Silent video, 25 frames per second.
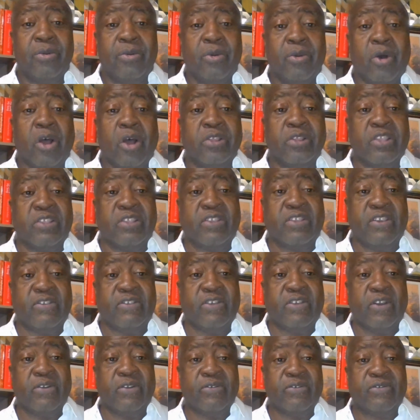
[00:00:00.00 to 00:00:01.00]
on the
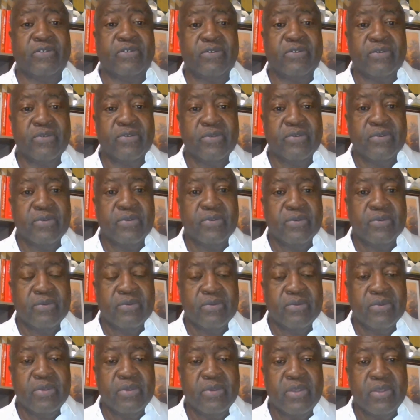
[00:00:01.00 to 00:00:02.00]
teachers.
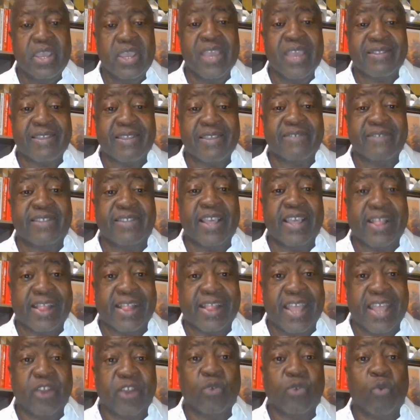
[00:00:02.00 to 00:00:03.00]
It has
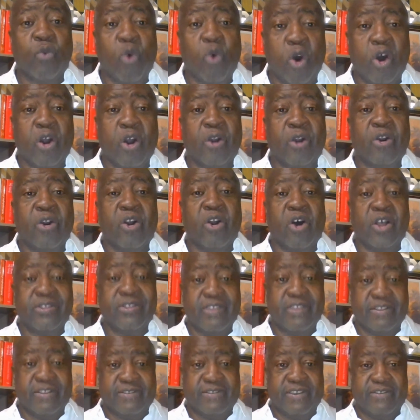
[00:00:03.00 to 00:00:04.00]
declared war on
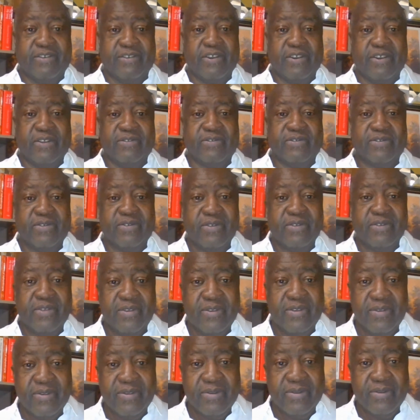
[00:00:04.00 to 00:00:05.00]
the teachers.
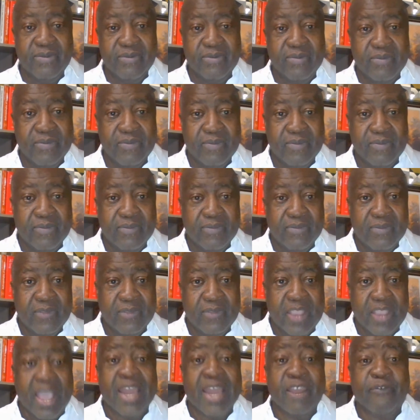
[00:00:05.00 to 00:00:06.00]

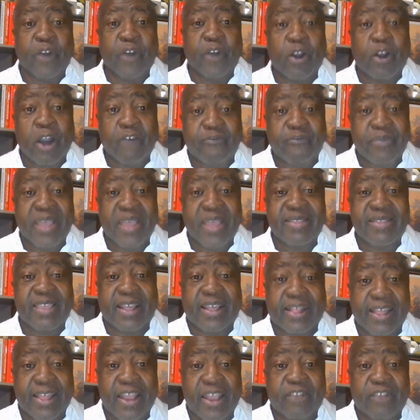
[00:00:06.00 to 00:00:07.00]
And if a government
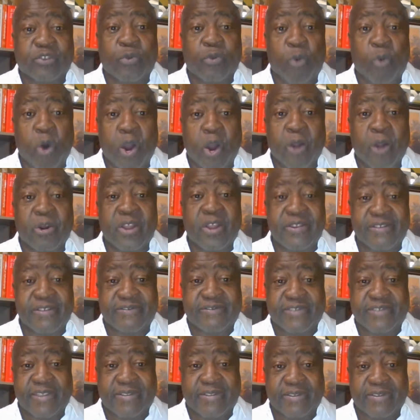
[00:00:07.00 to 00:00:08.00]
declares war on its
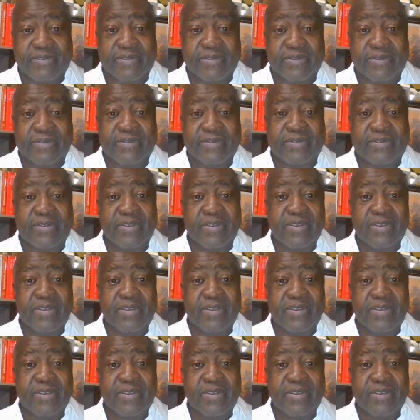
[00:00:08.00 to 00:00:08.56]
citizens,